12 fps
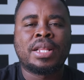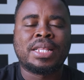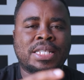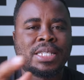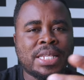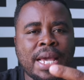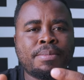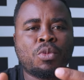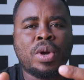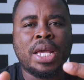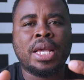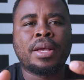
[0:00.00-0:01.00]
The same
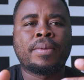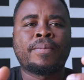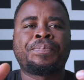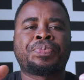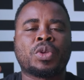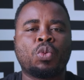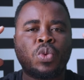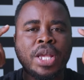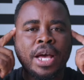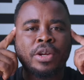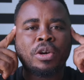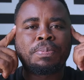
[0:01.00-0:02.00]
way we
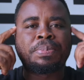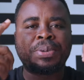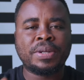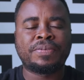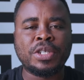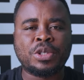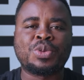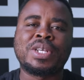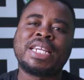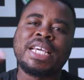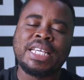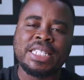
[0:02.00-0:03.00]
are not privy to the
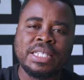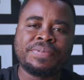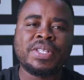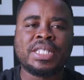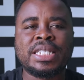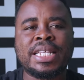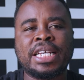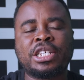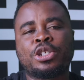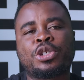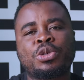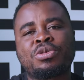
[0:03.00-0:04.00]
negativity, the
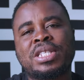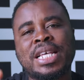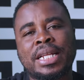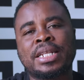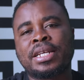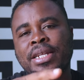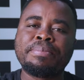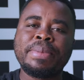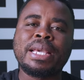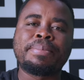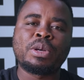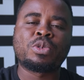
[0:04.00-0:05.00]
issues that
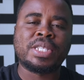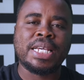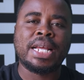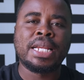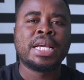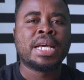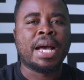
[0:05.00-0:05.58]
Meek Mill said